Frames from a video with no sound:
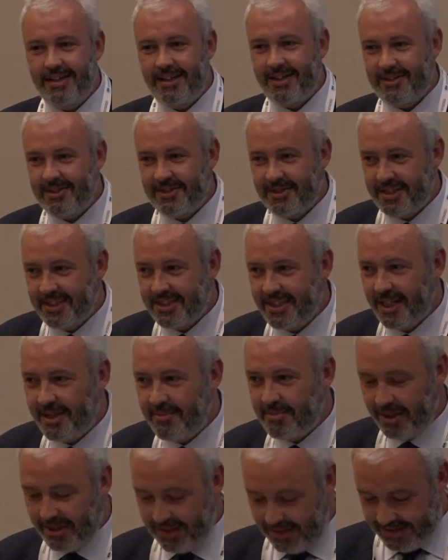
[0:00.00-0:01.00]
under this
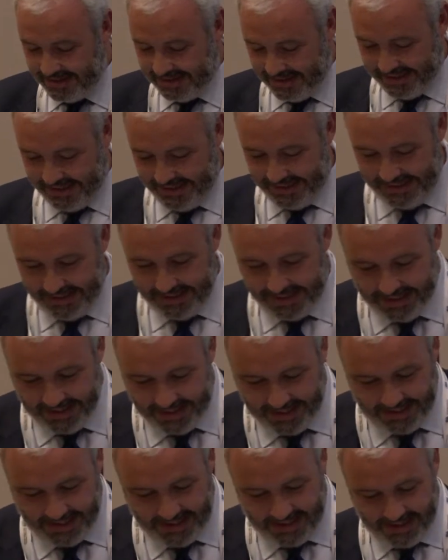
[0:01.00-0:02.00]
label,
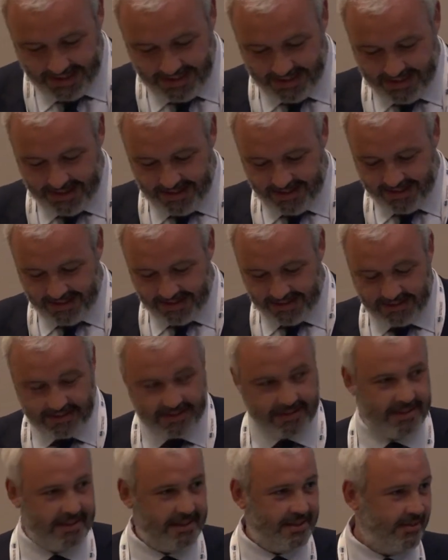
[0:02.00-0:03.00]
and
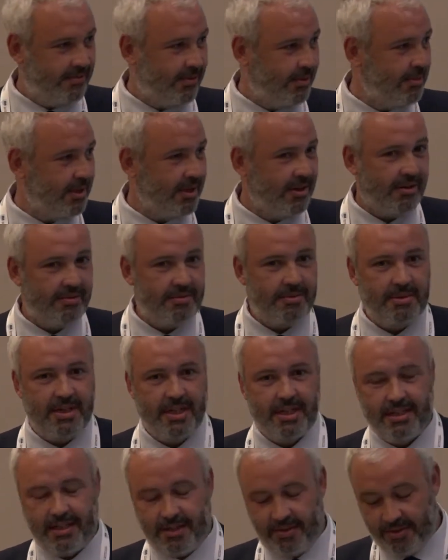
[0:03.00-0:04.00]
the former government
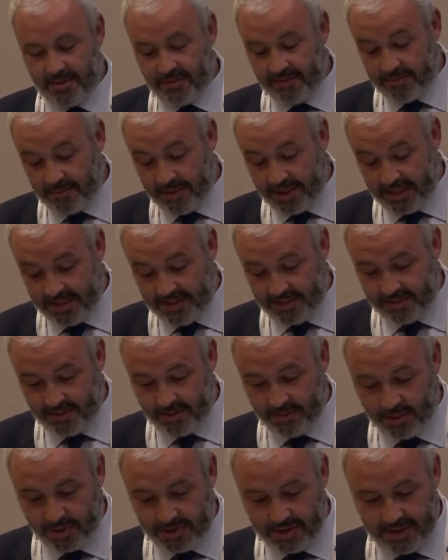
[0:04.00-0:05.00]
and the new government is
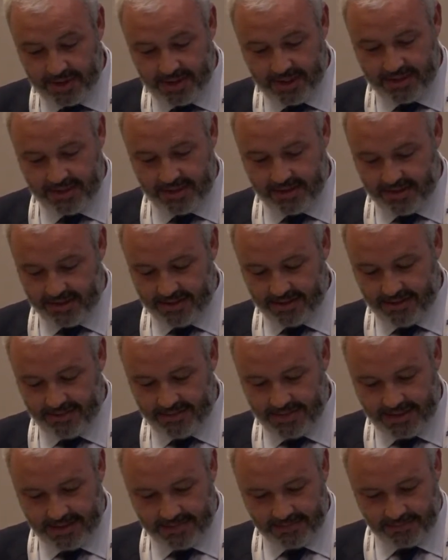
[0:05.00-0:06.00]
supporting this
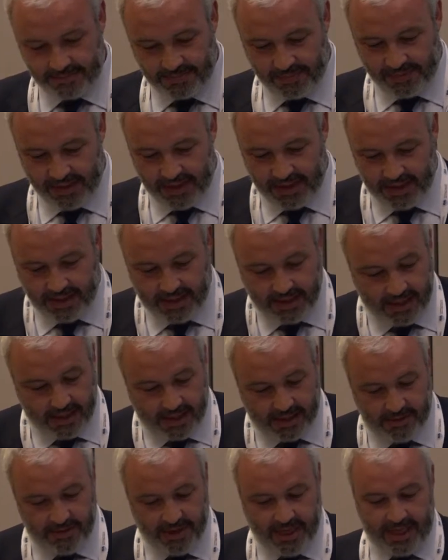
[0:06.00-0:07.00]
Congress.
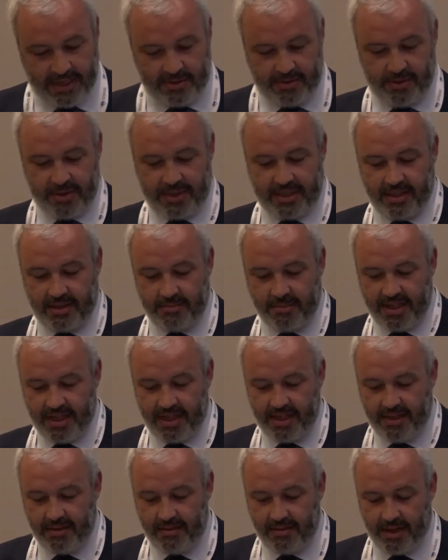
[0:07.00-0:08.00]
I would like to start
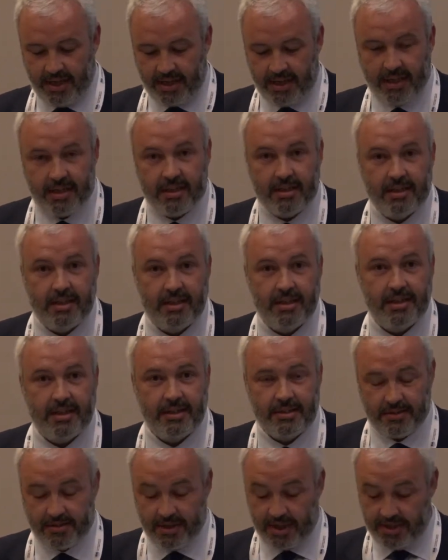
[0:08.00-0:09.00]
by thanking
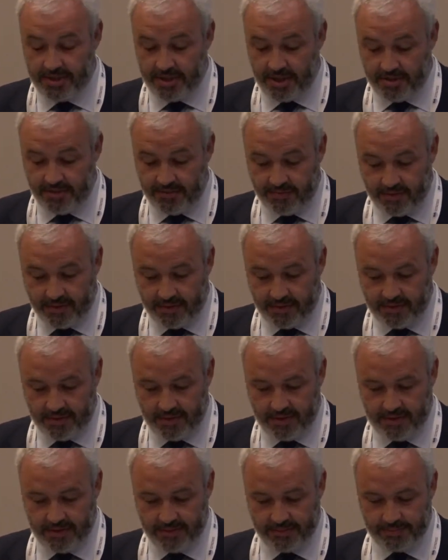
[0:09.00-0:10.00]
the organization for
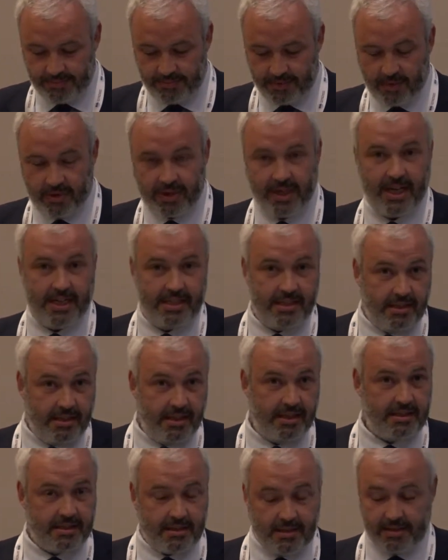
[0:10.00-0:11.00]
organizing
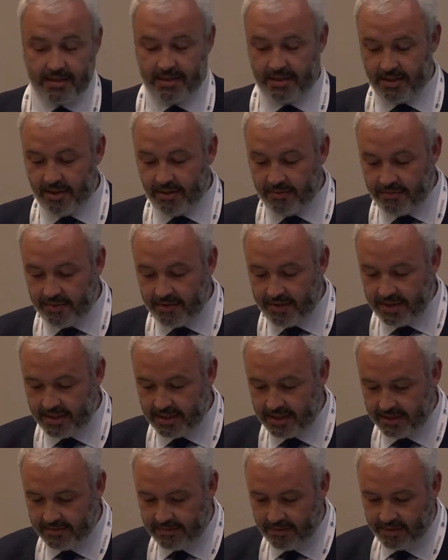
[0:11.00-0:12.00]
this
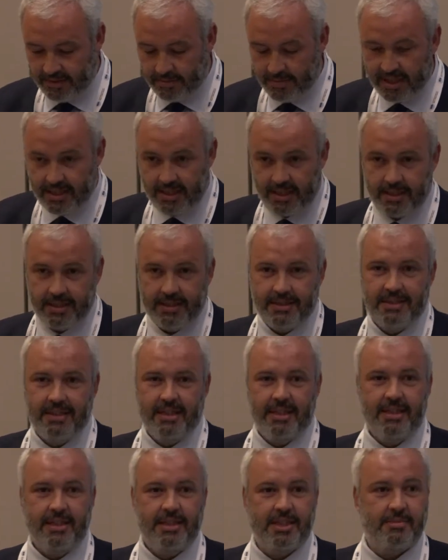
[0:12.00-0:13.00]
conference and for inviting
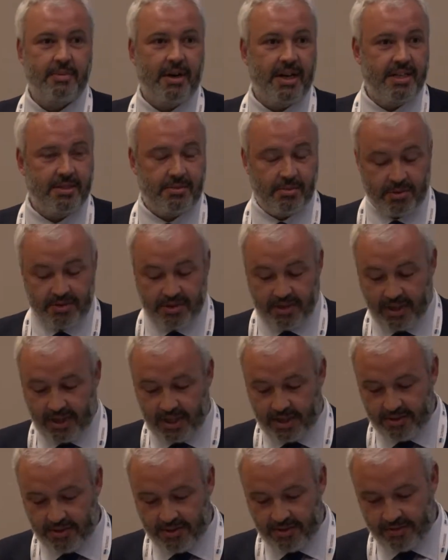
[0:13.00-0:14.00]
the Spanish Water
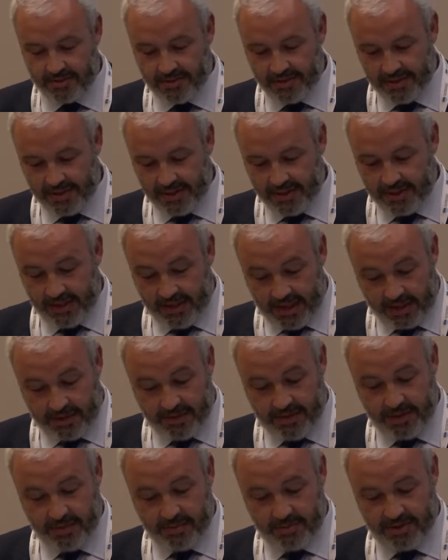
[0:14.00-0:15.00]

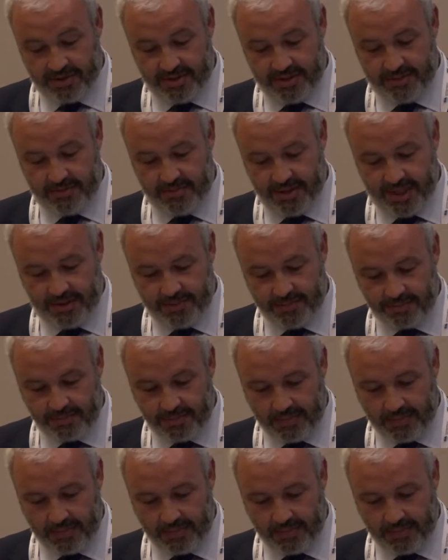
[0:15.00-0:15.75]
Directorate to participate.